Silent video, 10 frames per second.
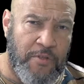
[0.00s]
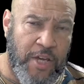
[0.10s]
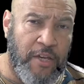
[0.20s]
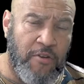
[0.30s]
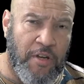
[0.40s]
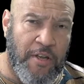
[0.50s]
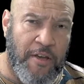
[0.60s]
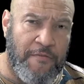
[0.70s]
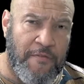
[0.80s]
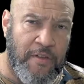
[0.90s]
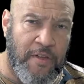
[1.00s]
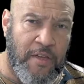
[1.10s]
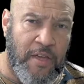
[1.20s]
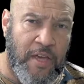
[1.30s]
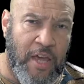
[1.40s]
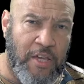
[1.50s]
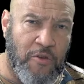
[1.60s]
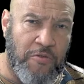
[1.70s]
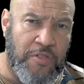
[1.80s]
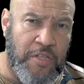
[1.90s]
Check your love and
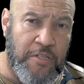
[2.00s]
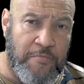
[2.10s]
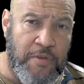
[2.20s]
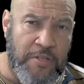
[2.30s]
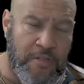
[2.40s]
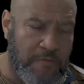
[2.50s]
you'll see submission.